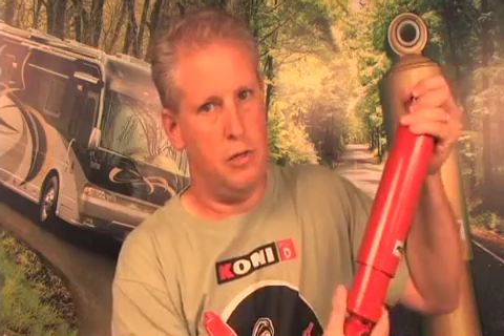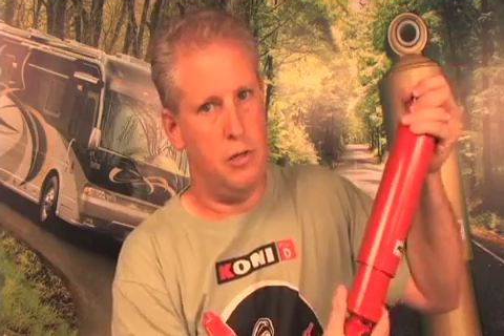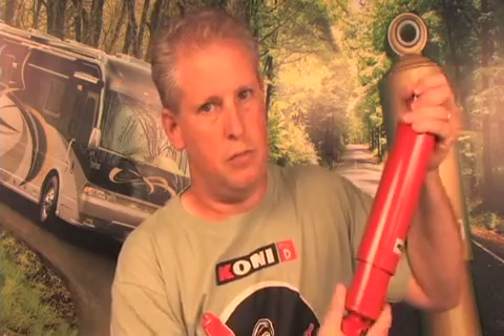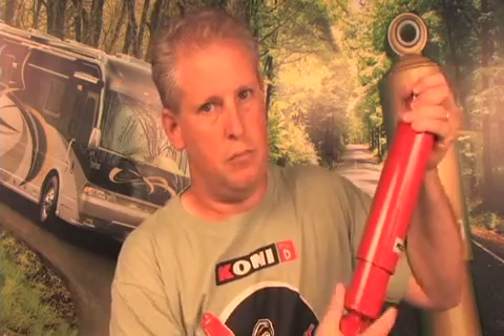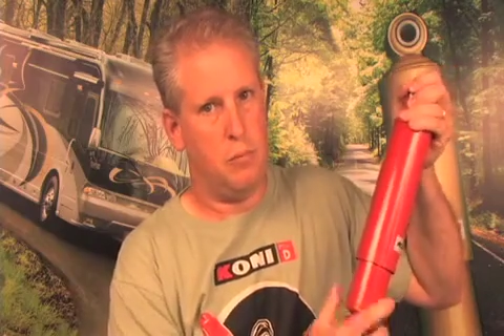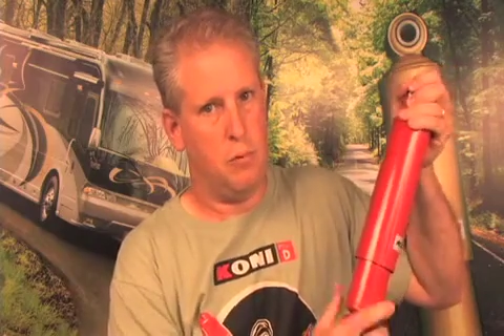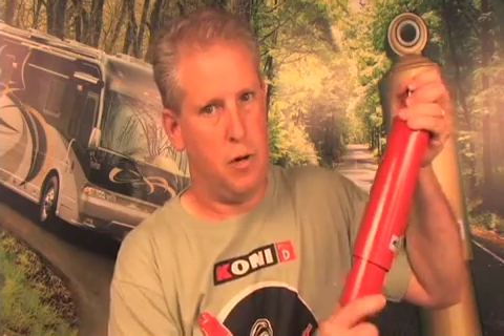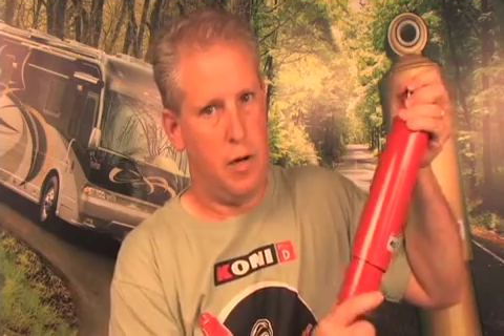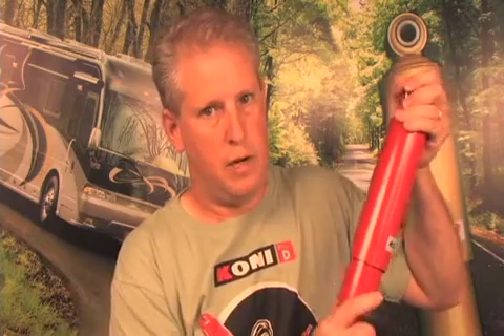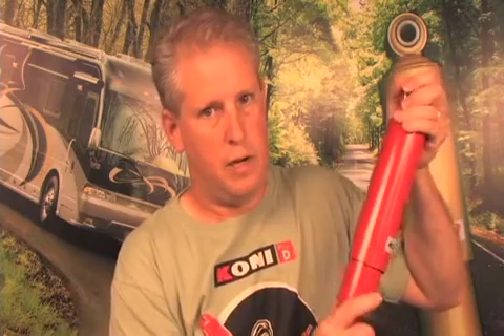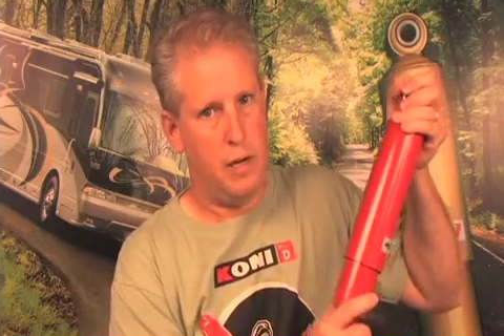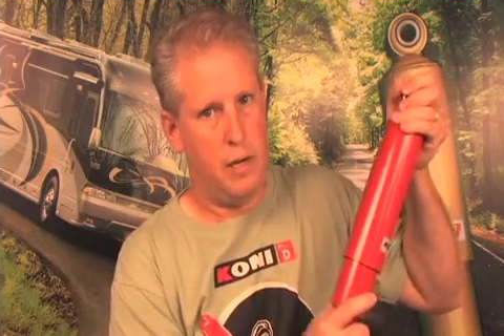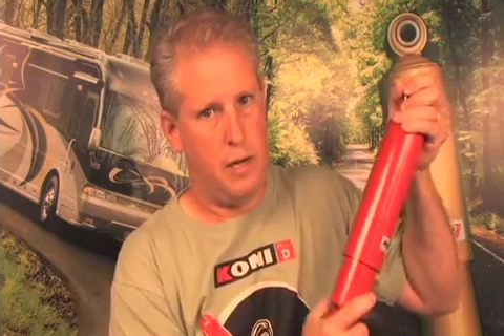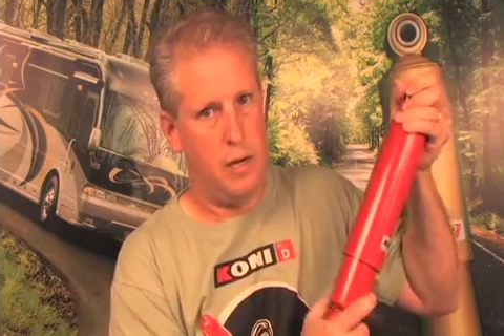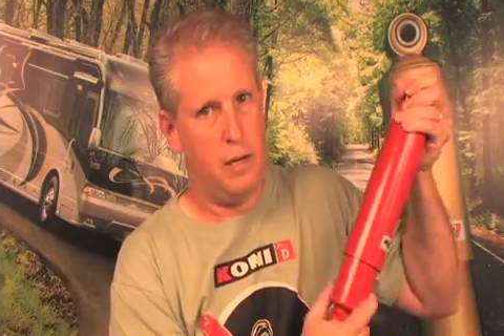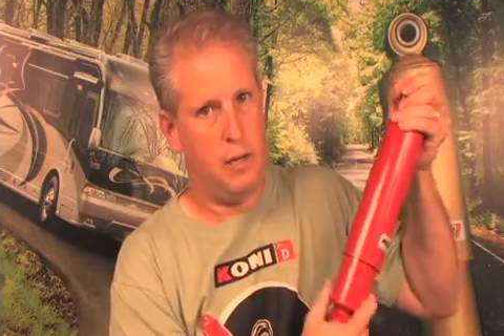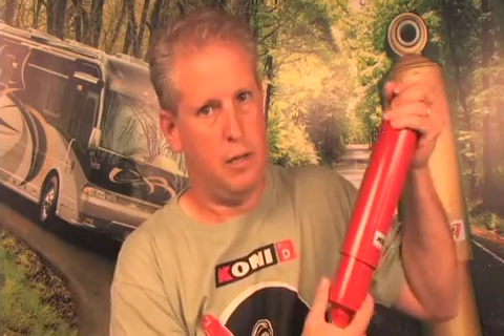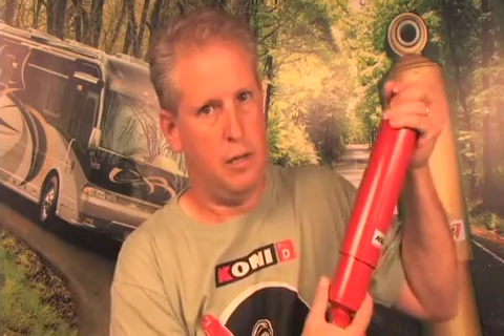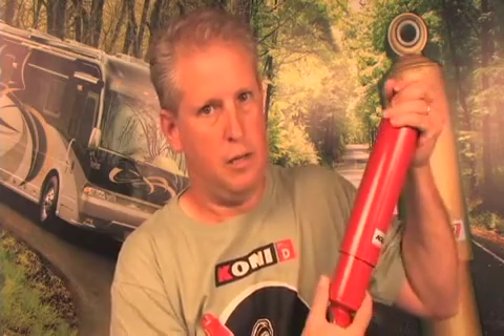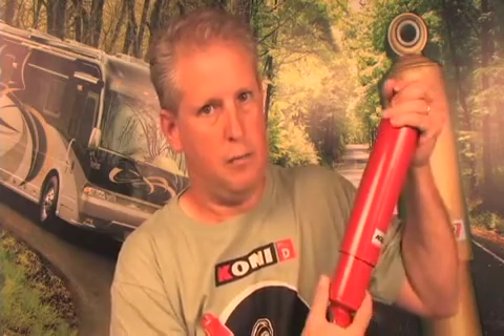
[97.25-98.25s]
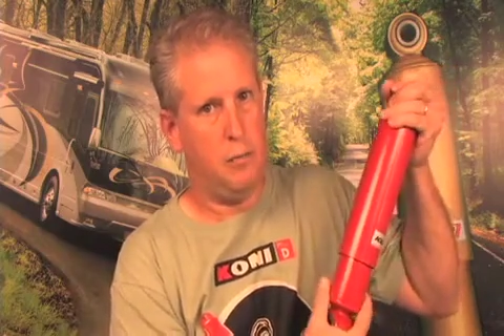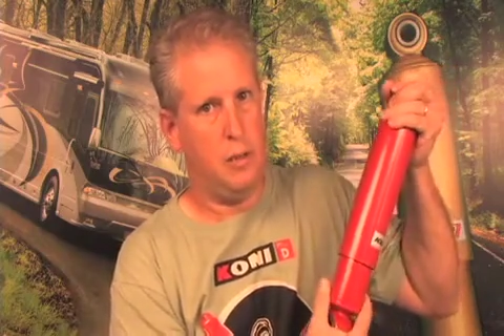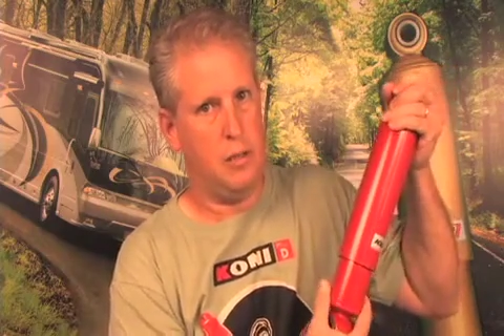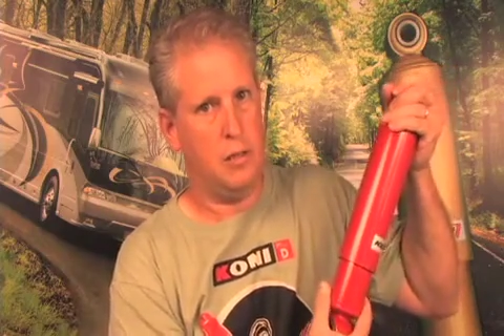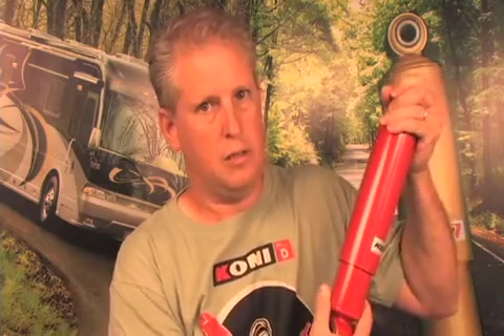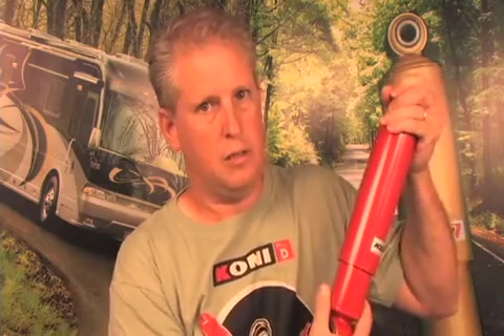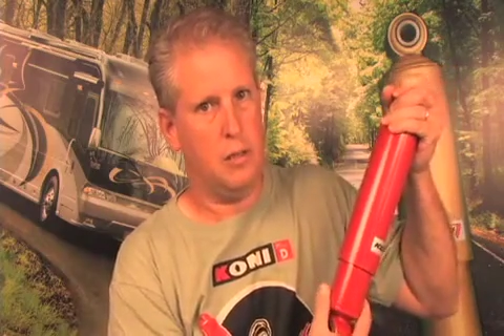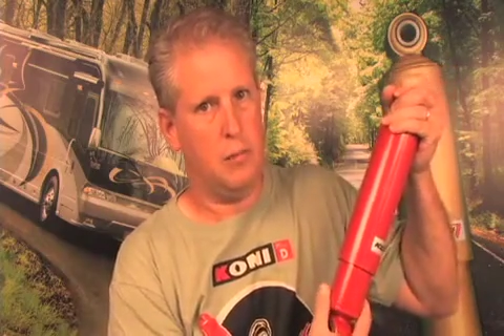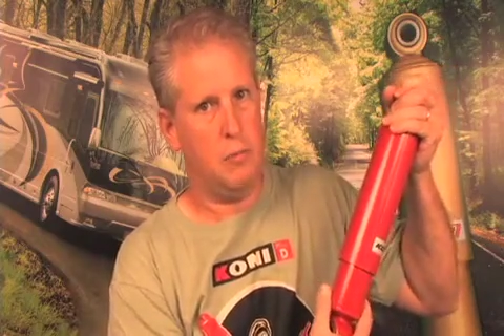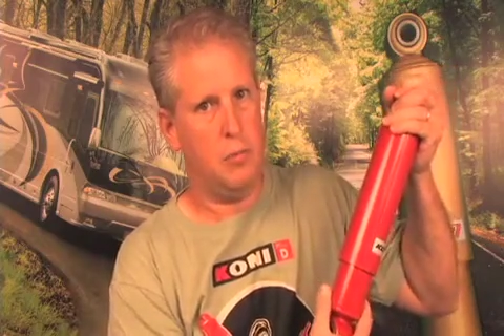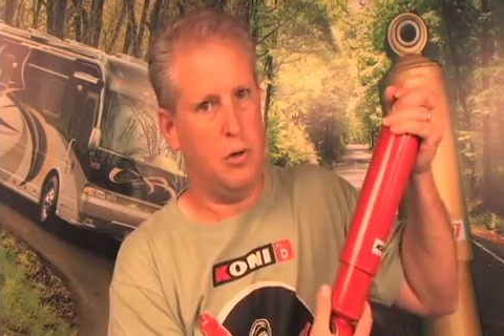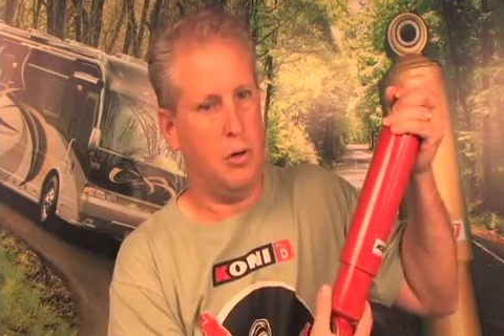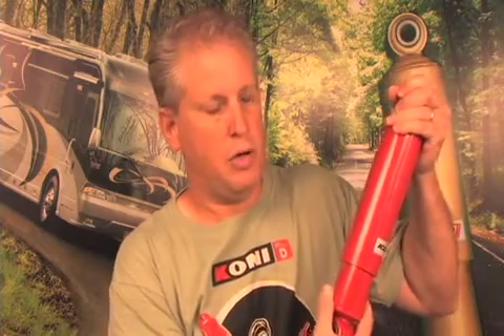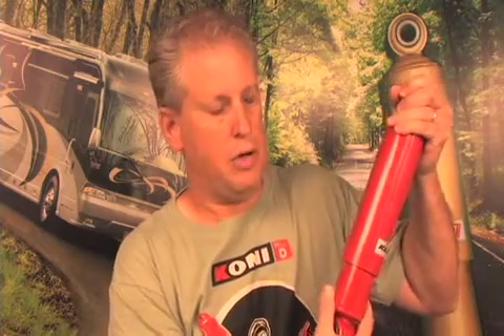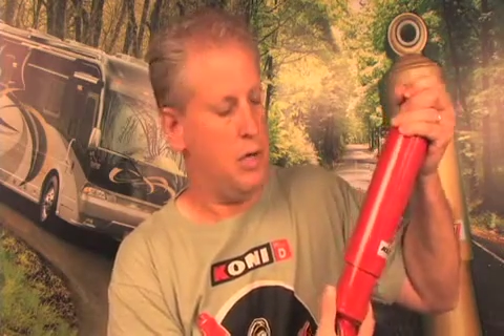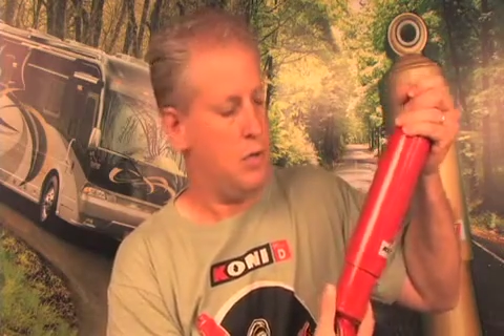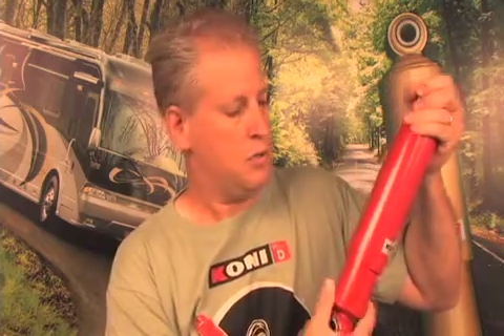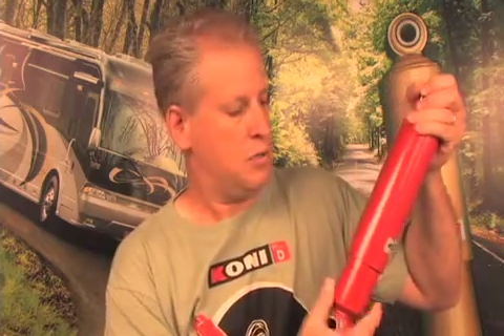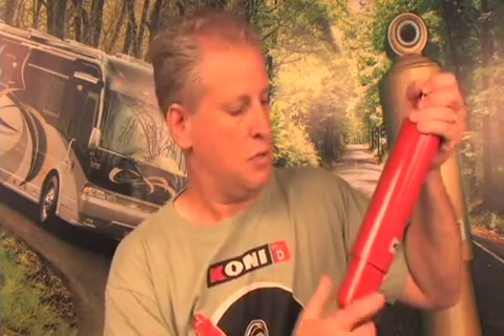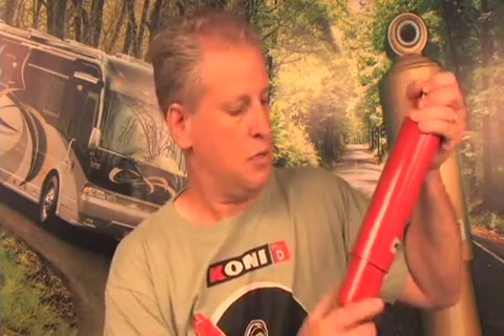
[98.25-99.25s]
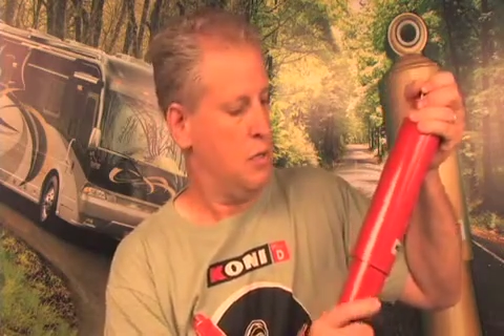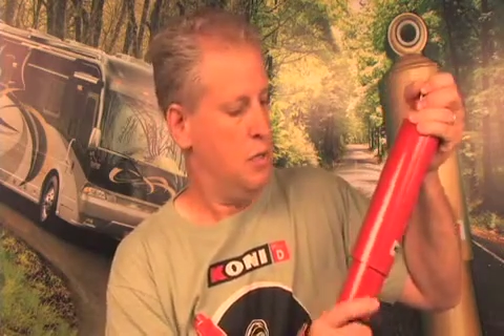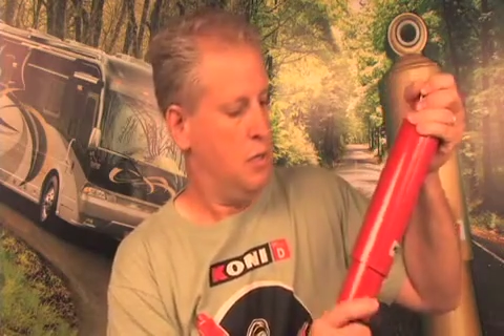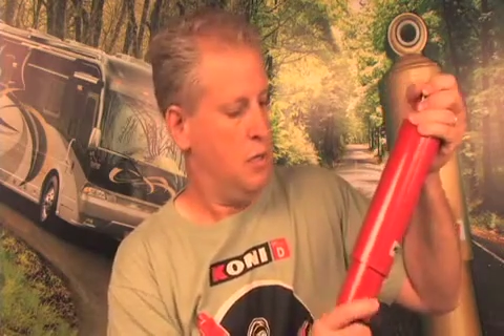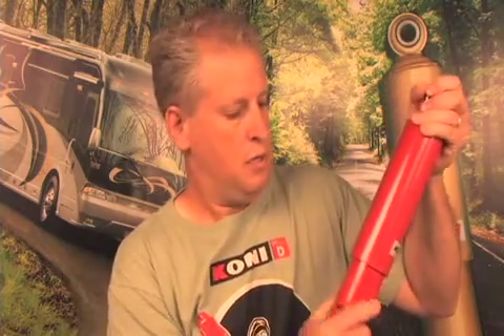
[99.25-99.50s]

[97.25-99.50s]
upright and keeping it compressed.